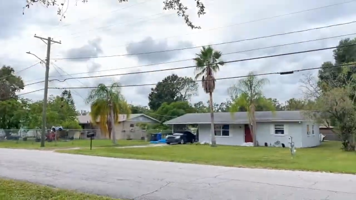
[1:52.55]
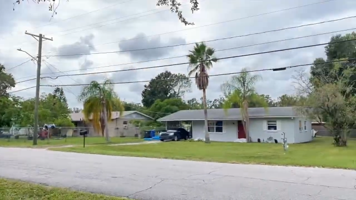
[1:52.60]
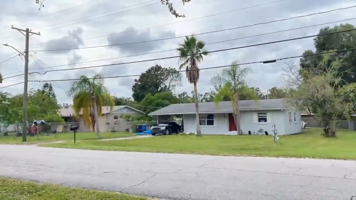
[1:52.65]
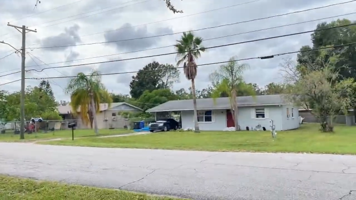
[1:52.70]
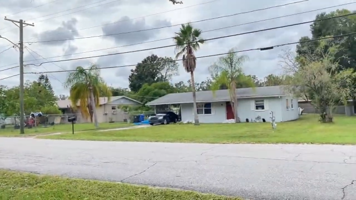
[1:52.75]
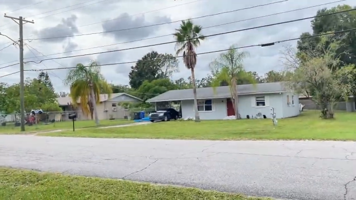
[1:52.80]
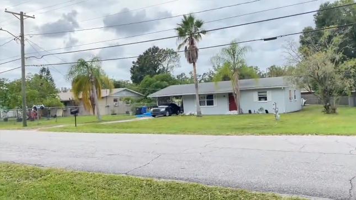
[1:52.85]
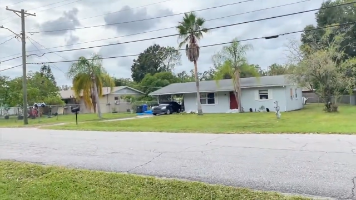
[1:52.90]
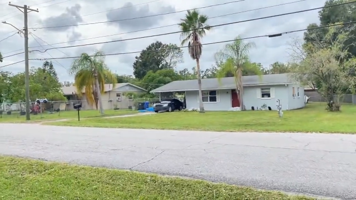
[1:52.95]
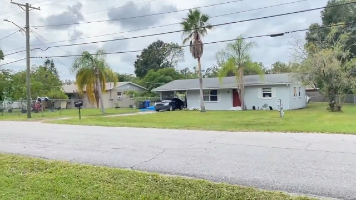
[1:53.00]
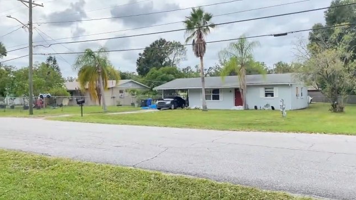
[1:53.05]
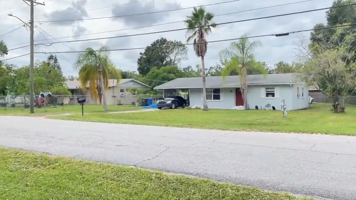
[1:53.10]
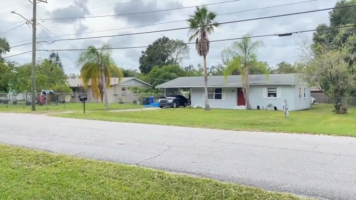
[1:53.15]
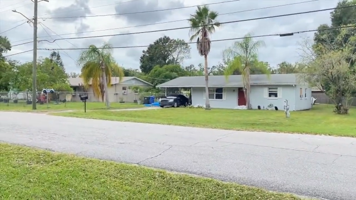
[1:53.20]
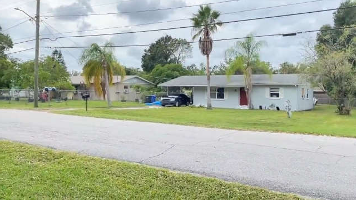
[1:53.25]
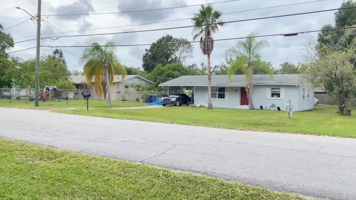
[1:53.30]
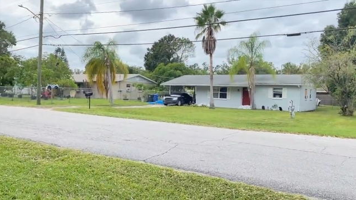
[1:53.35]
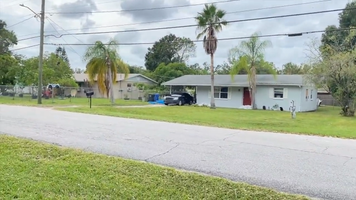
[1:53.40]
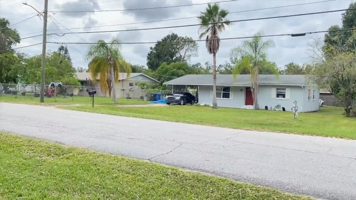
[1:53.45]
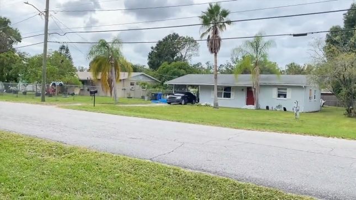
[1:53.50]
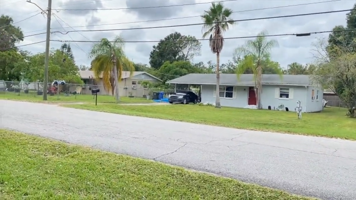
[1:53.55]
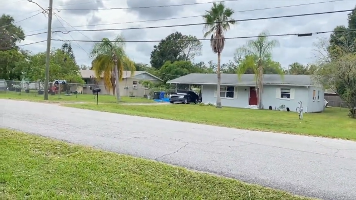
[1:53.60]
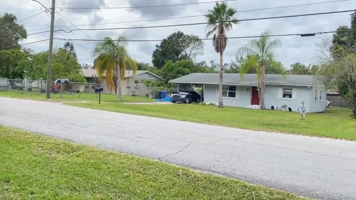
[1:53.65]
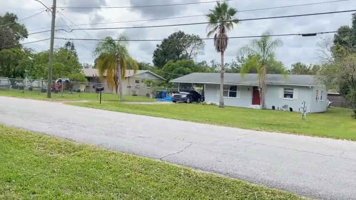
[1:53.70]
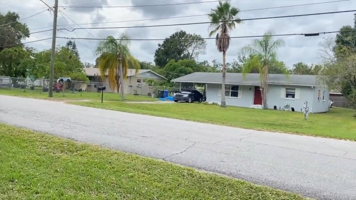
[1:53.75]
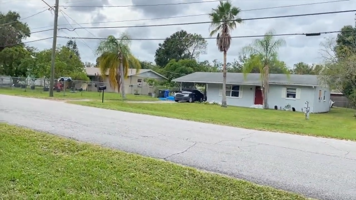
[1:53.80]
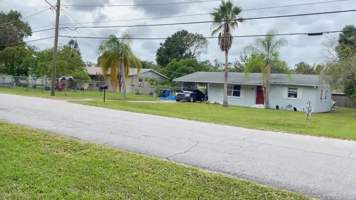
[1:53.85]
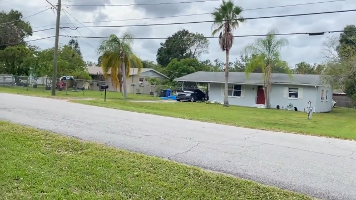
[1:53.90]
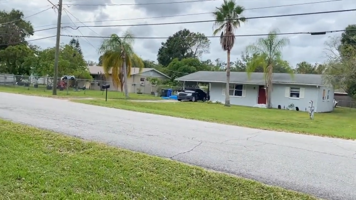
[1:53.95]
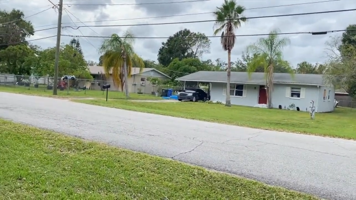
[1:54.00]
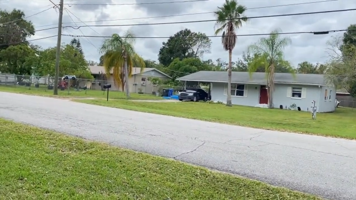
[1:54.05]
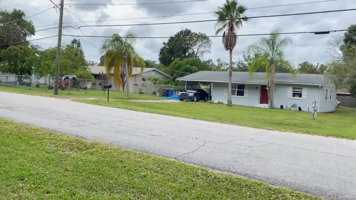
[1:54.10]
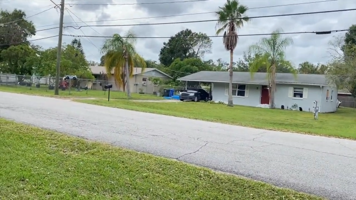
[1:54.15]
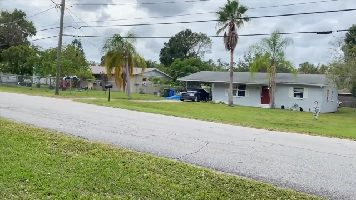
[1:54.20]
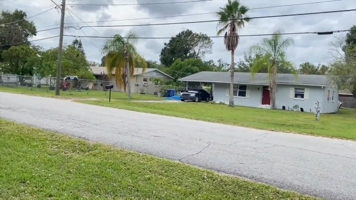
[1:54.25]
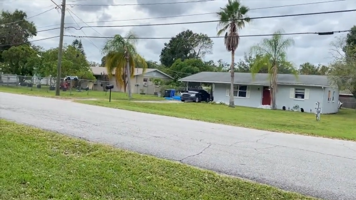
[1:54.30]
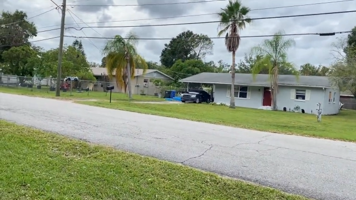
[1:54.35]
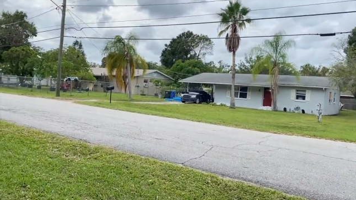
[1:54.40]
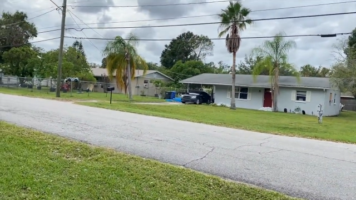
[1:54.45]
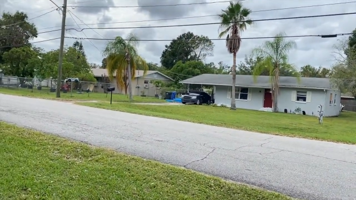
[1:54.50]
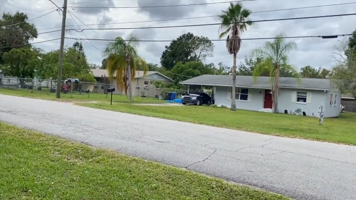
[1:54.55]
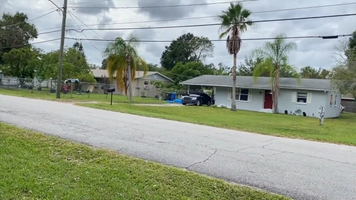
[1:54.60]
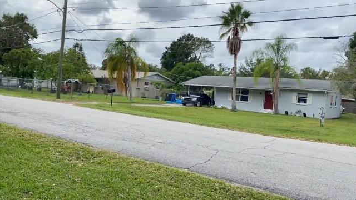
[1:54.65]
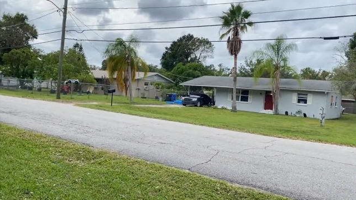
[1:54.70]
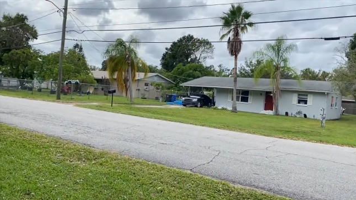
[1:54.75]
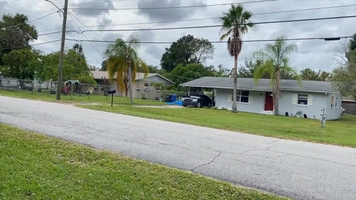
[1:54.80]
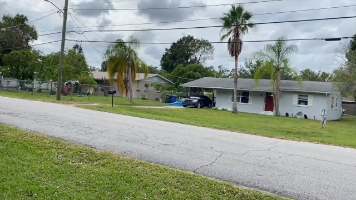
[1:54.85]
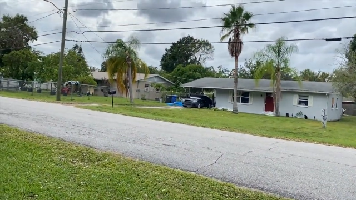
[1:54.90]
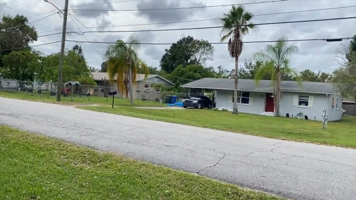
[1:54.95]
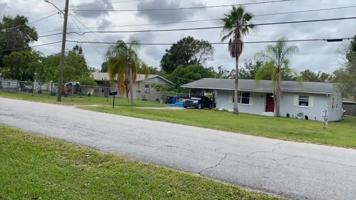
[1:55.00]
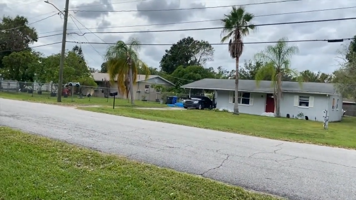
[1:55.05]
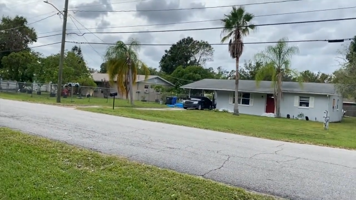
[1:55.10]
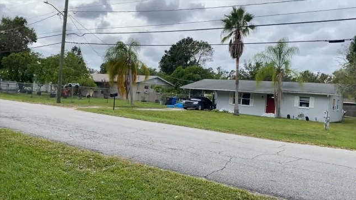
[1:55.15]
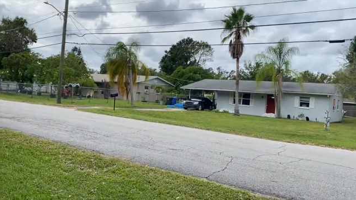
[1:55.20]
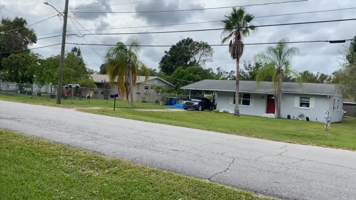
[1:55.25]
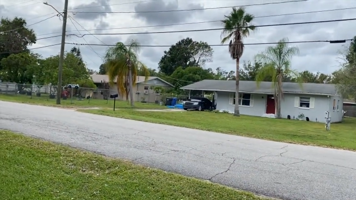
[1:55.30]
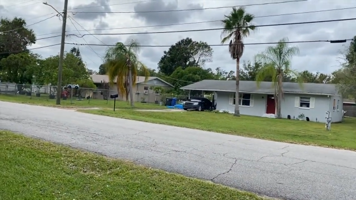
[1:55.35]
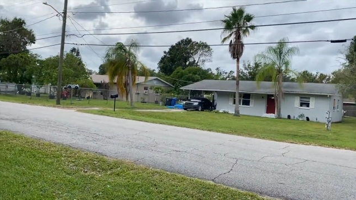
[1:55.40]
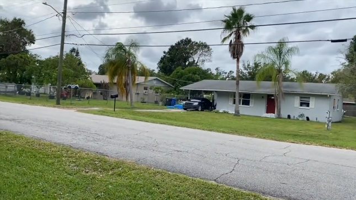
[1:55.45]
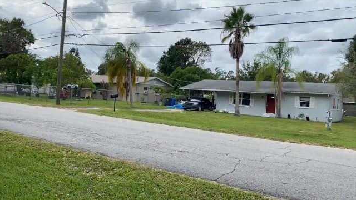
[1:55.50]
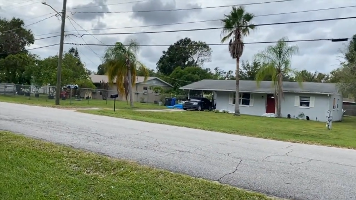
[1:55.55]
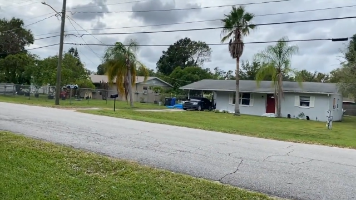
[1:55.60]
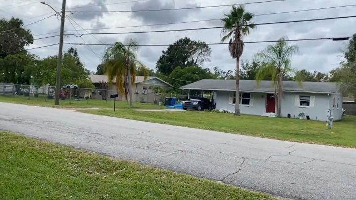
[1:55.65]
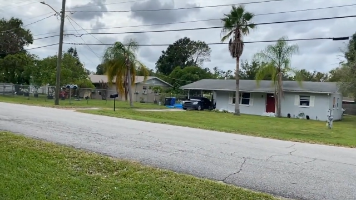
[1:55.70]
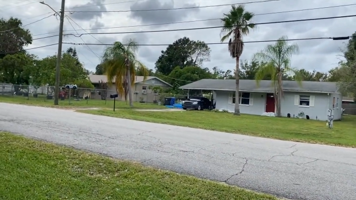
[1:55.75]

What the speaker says: Nobody's mouth can be seen.